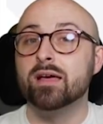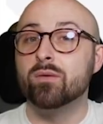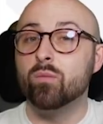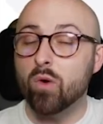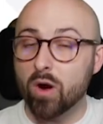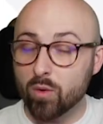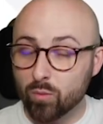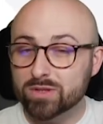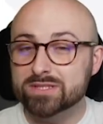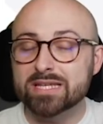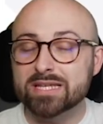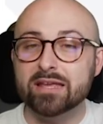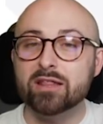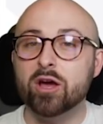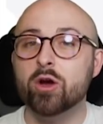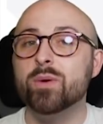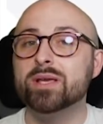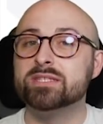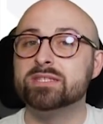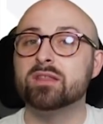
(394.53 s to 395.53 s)
What I would say,
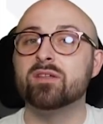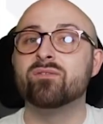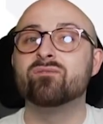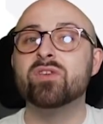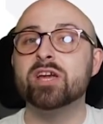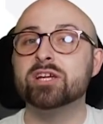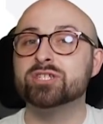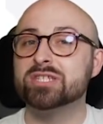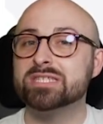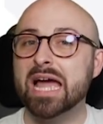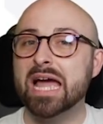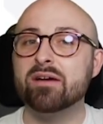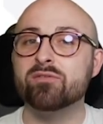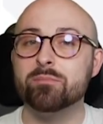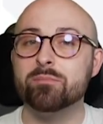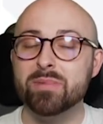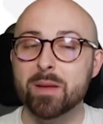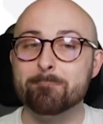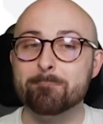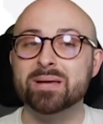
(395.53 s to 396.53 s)
though, is that the fixtures
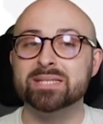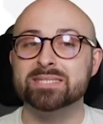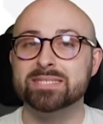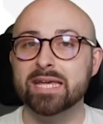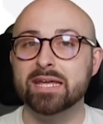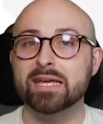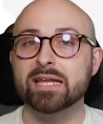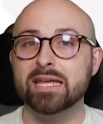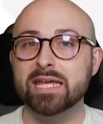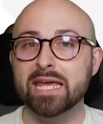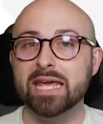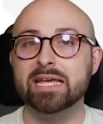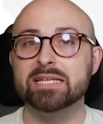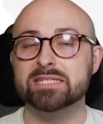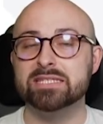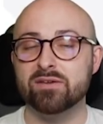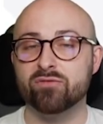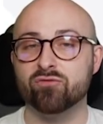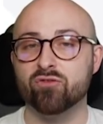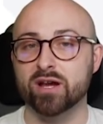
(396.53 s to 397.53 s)
haven't been particularly
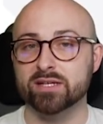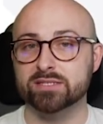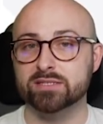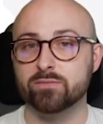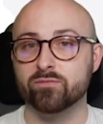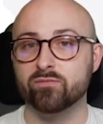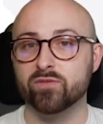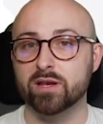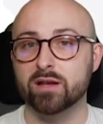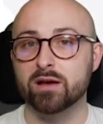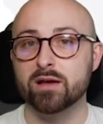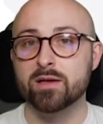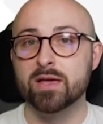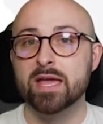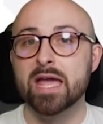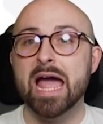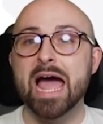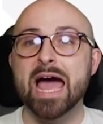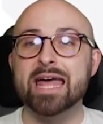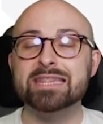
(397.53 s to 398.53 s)
easy for Aston Villa,
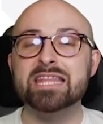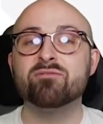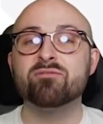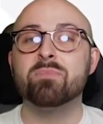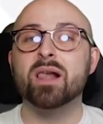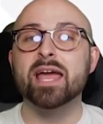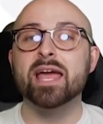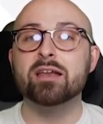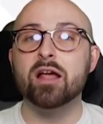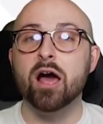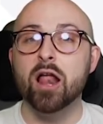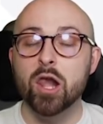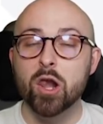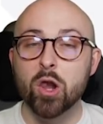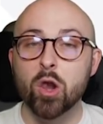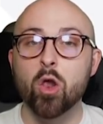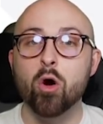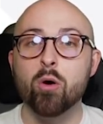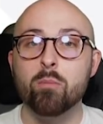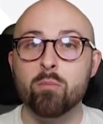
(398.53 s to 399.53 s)
and they've played a
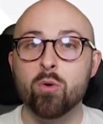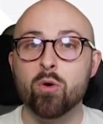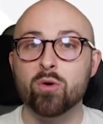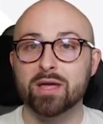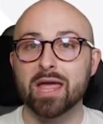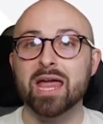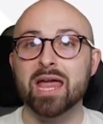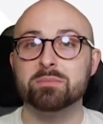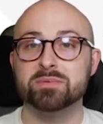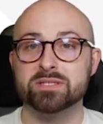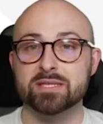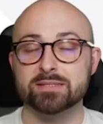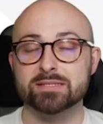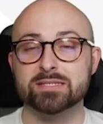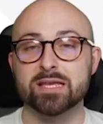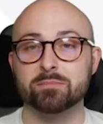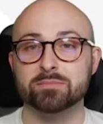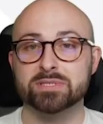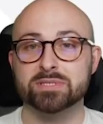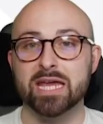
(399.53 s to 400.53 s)
lot more games than
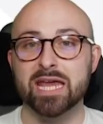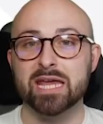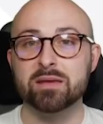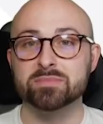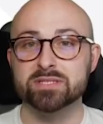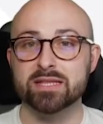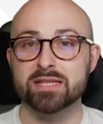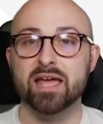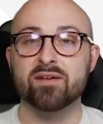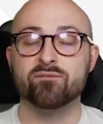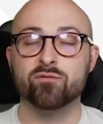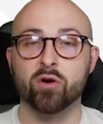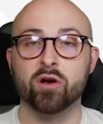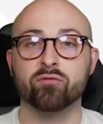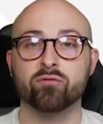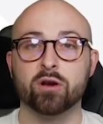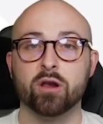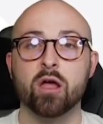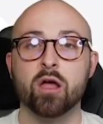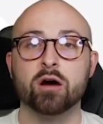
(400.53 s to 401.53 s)
some teams, and therefore
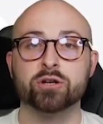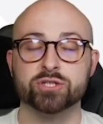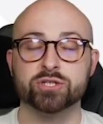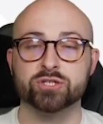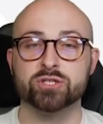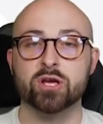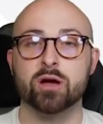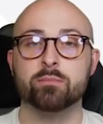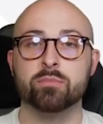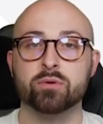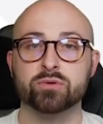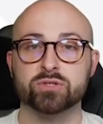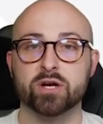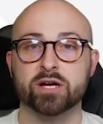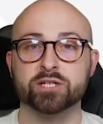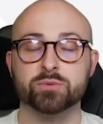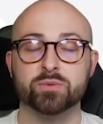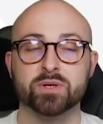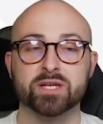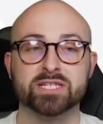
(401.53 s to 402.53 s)
over a larger sample
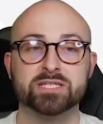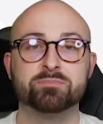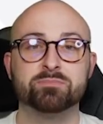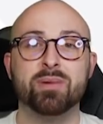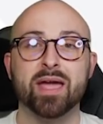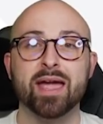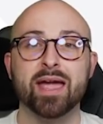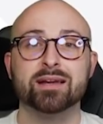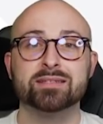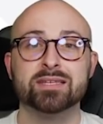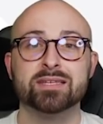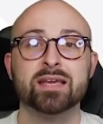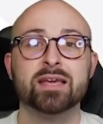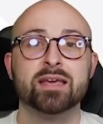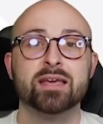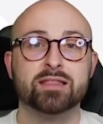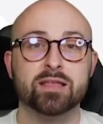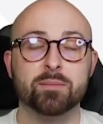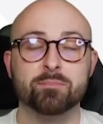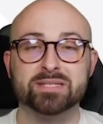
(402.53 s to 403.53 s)
size, you would expect
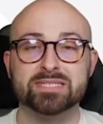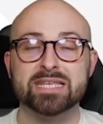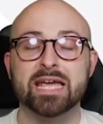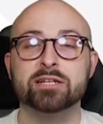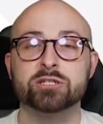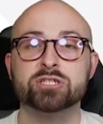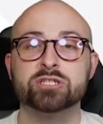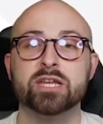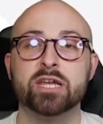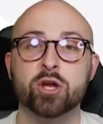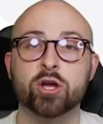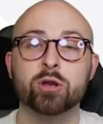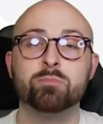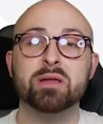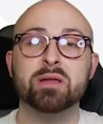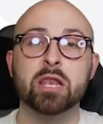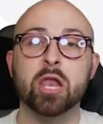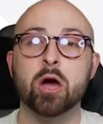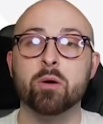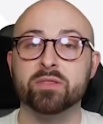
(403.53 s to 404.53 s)
that potentially it
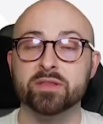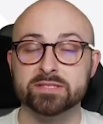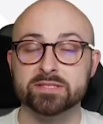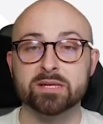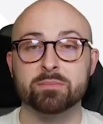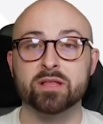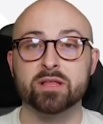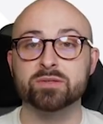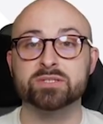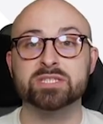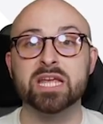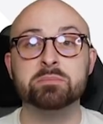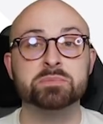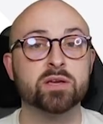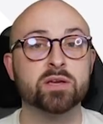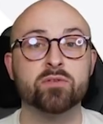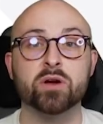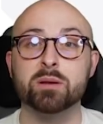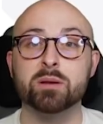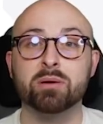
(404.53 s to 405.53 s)
could be lower than some of those
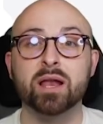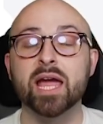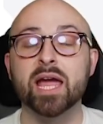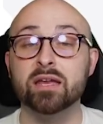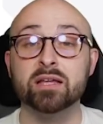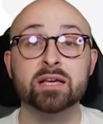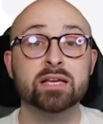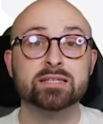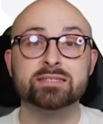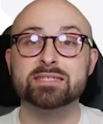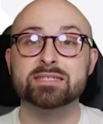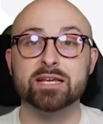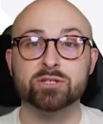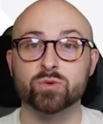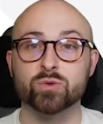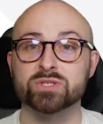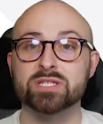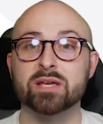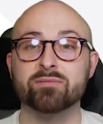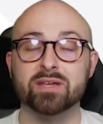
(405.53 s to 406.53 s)
teams that have only played
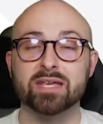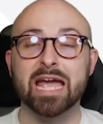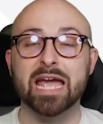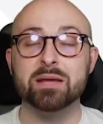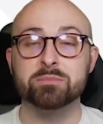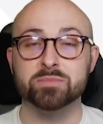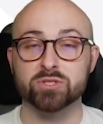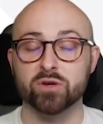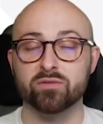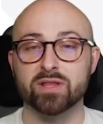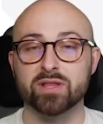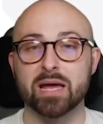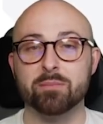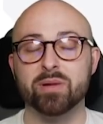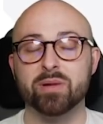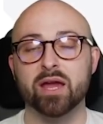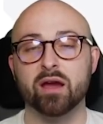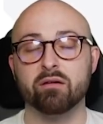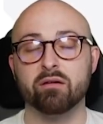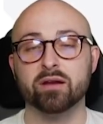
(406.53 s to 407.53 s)
6 or 7 games over
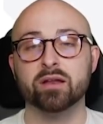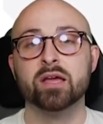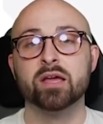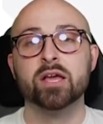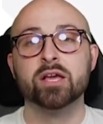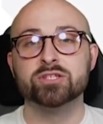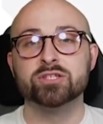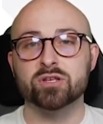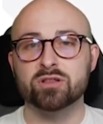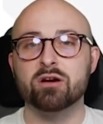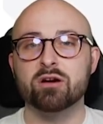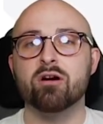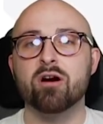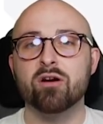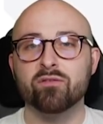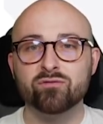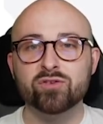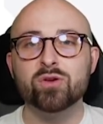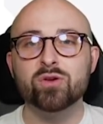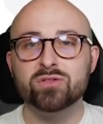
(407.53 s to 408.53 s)
that period. So there
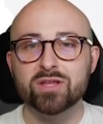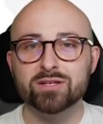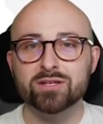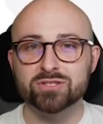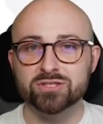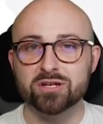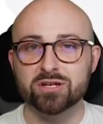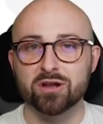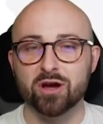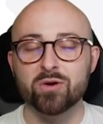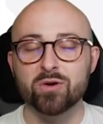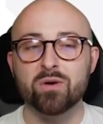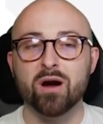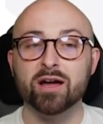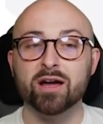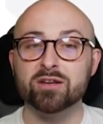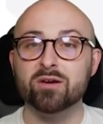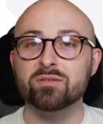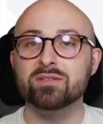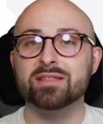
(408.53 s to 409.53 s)
are a few things to know.
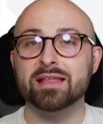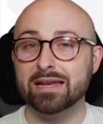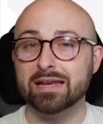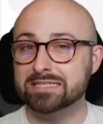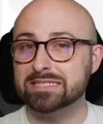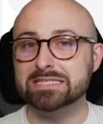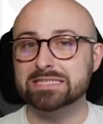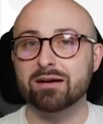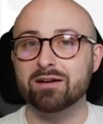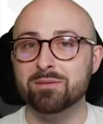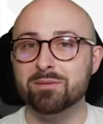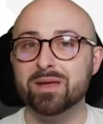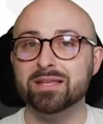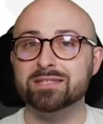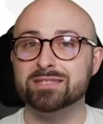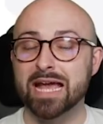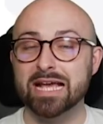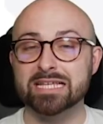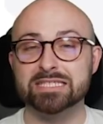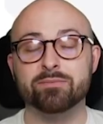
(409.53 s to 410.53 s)
I don't think that necessarily
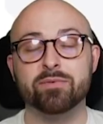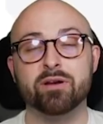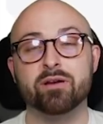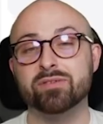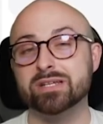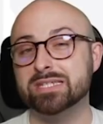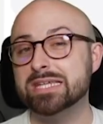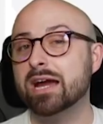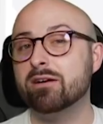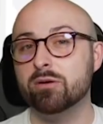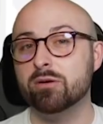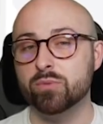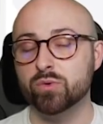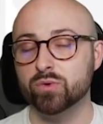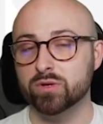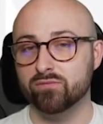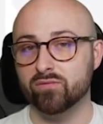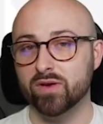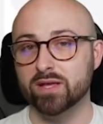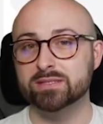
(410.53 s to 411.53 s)
means that Aston Villa have a
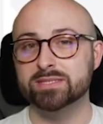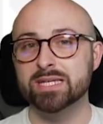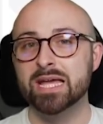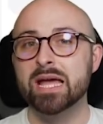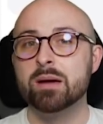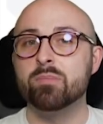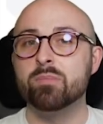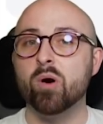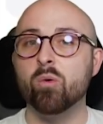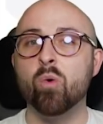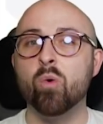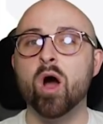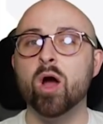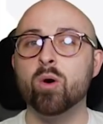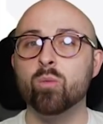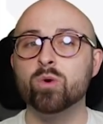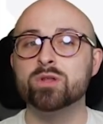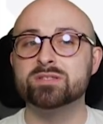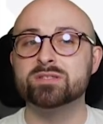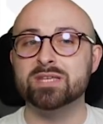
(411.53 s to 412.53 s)
terrible defence, but what
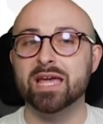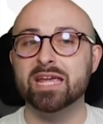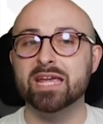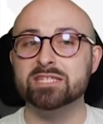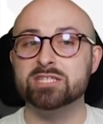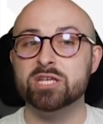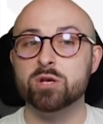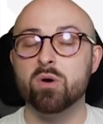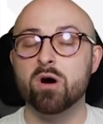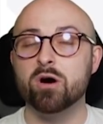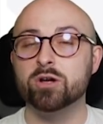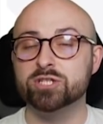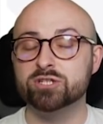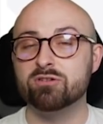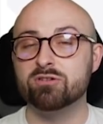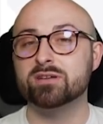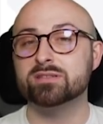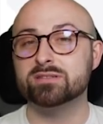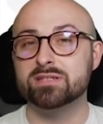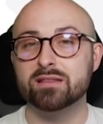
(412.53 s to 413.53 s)
I would say is you are
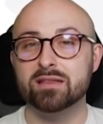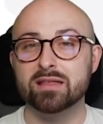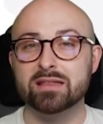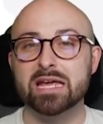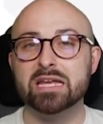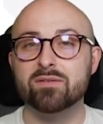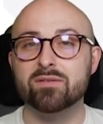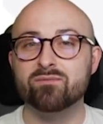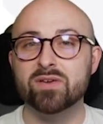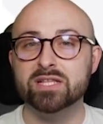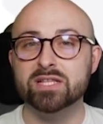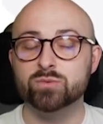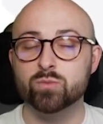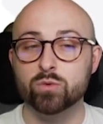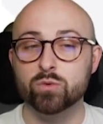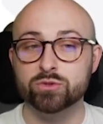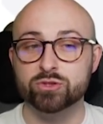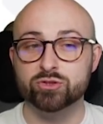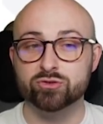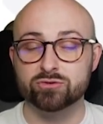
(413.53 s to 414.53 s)
trusting that their defence
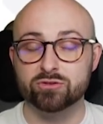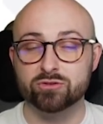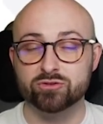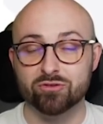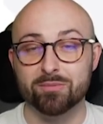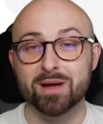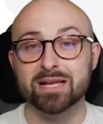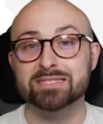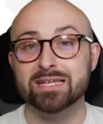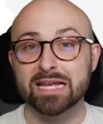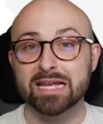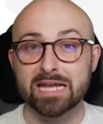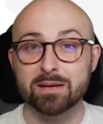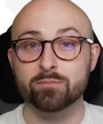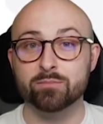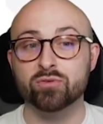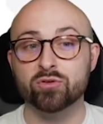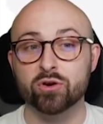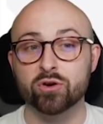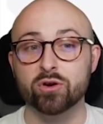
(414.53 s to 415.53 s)
will dramatically
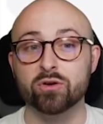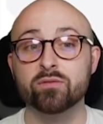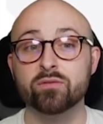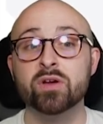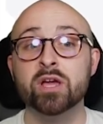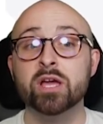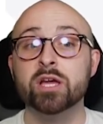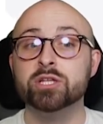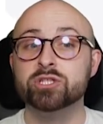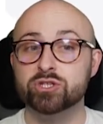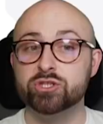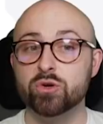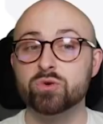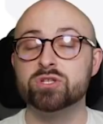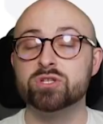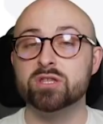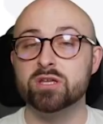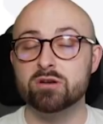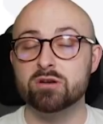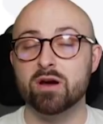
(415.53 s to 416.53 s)
improve due
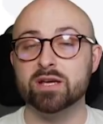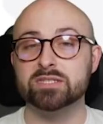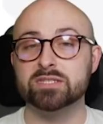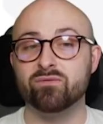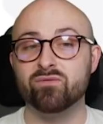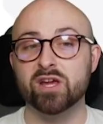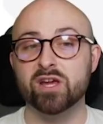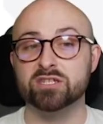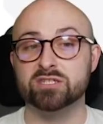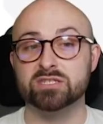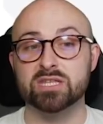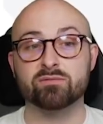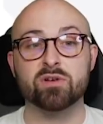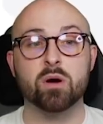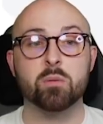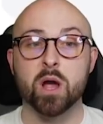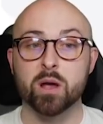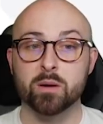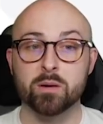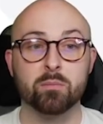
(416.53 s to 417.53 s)
to the nicer fixtures they've
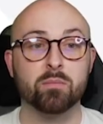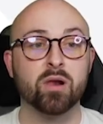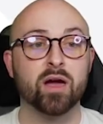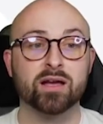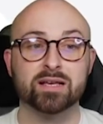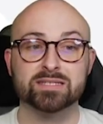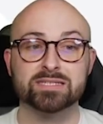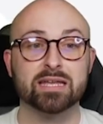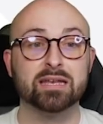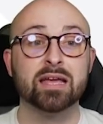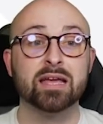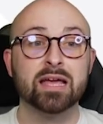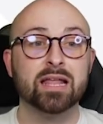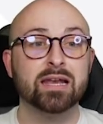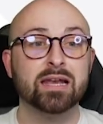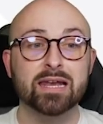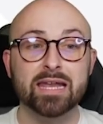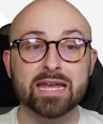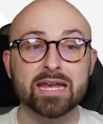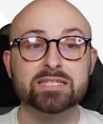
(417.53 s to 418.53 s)
got coming up. Like I said,
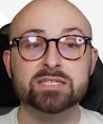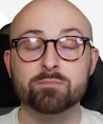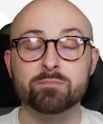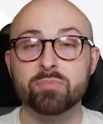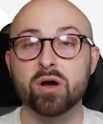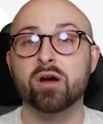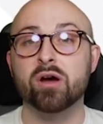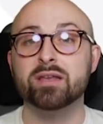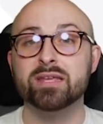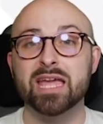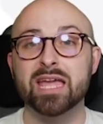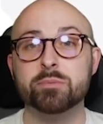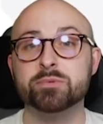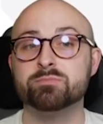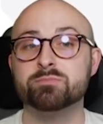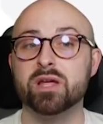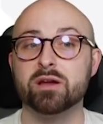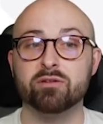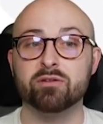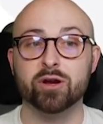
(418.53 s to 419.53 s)
Leeds and Burnley
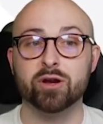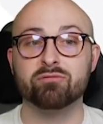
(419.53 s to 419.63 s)
games be